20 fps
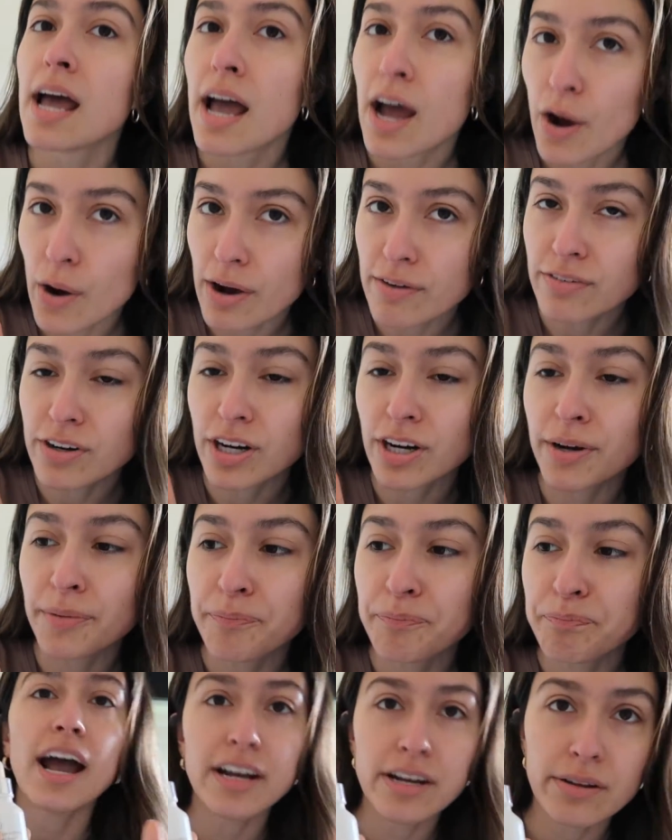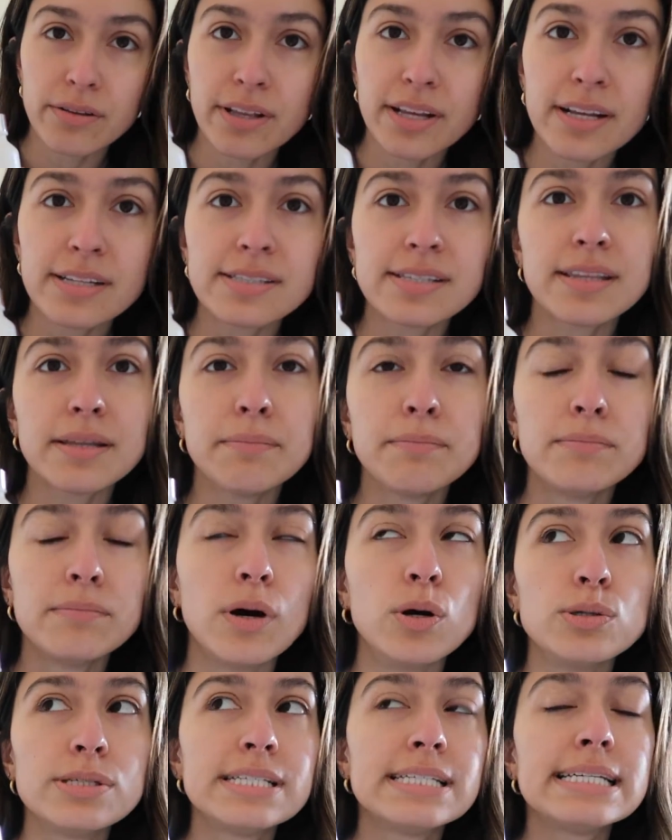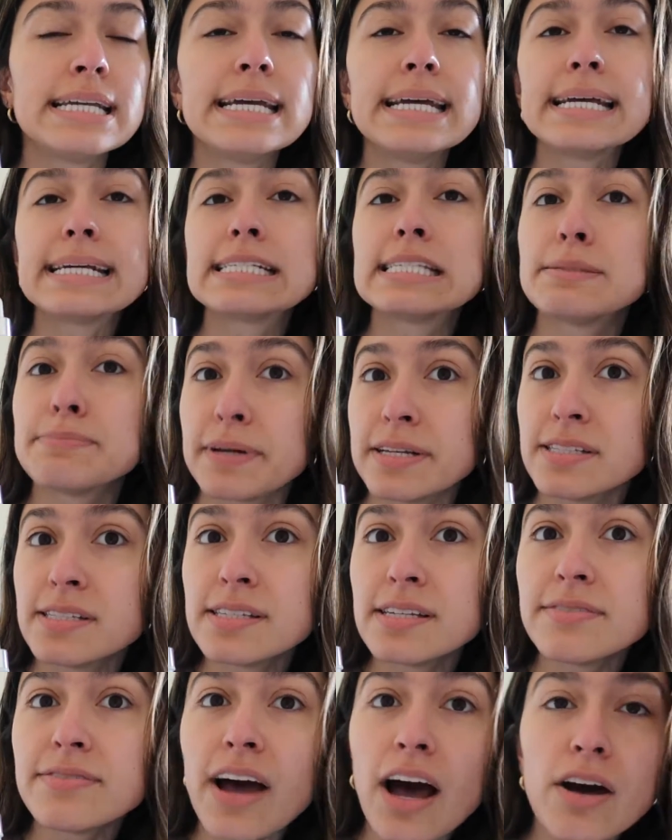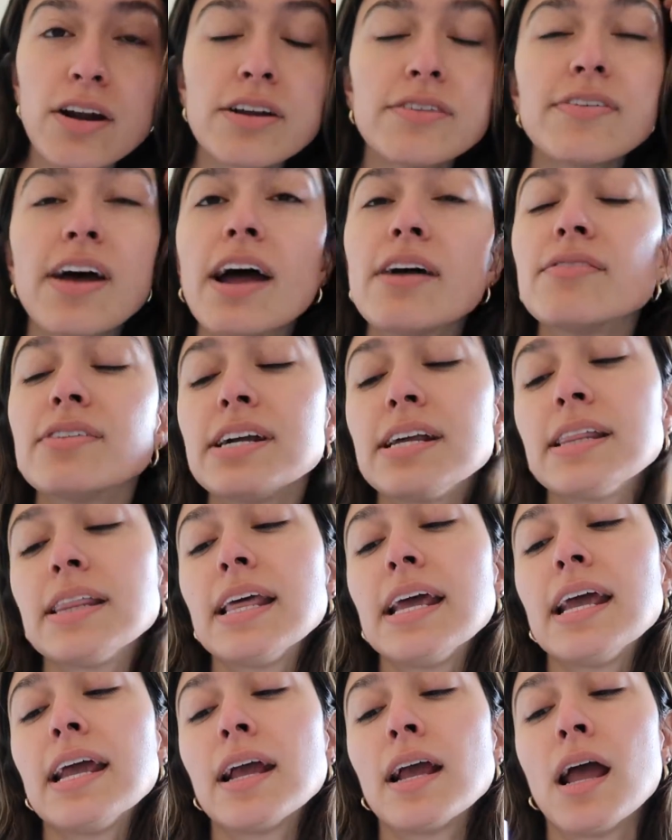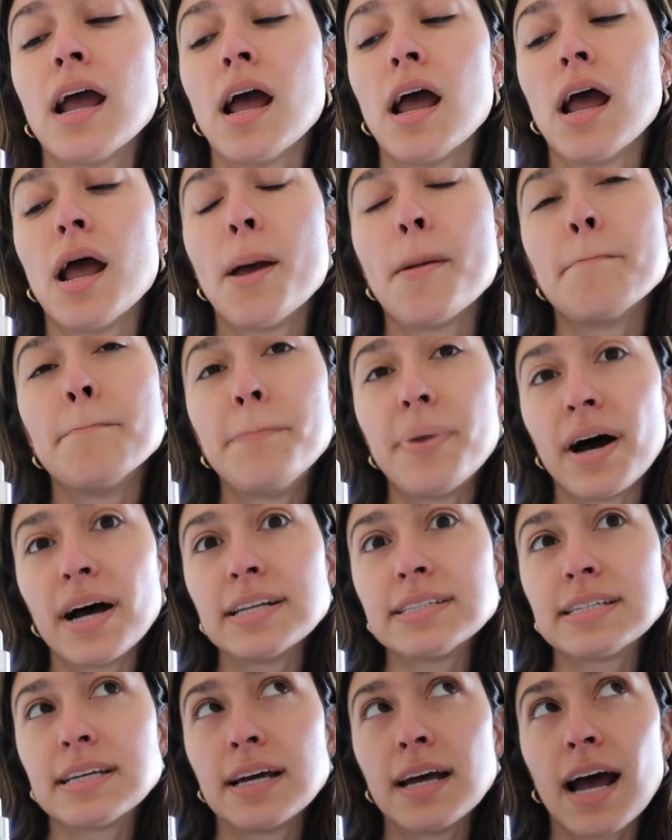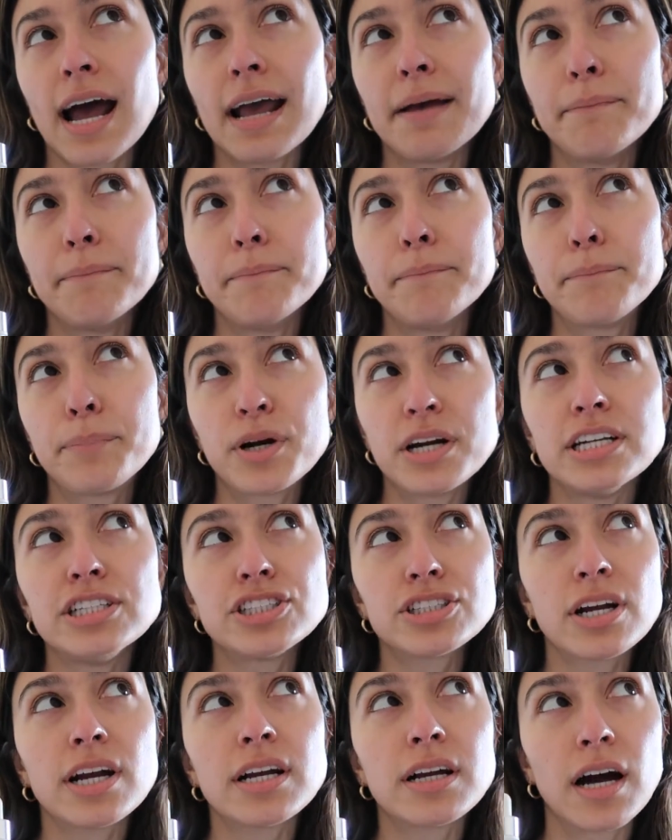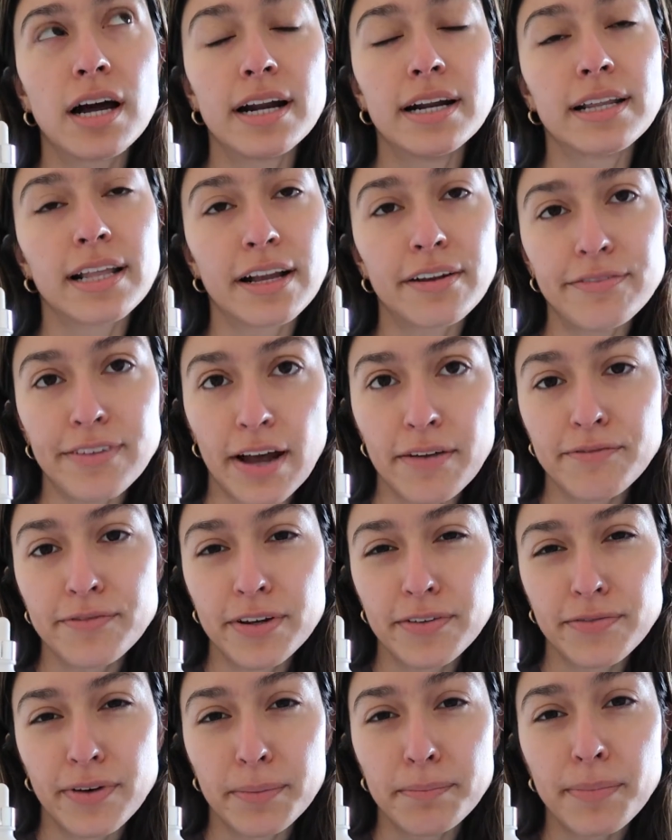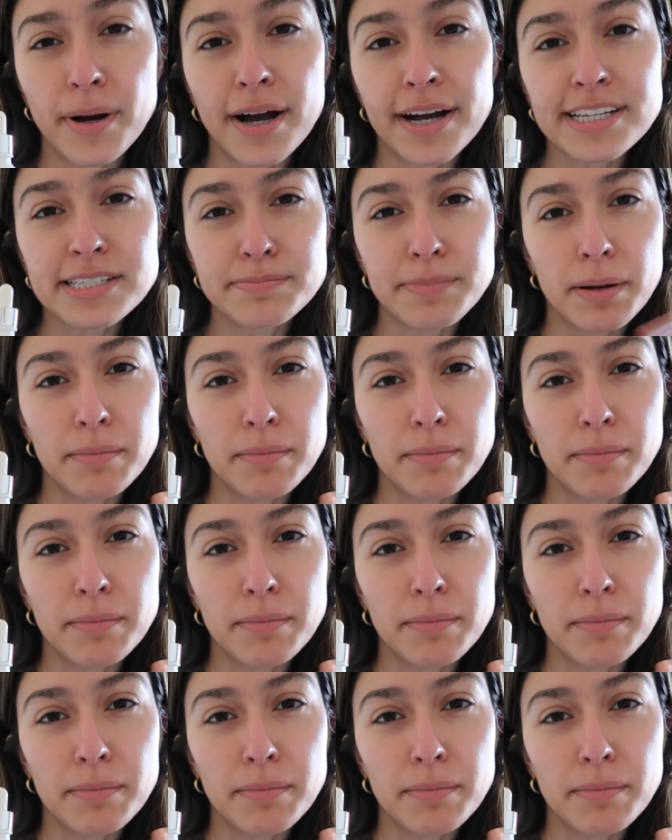However, I do think it's the most expensive out of everything, but I'm pretty sure I got it in like a FabFitFun box.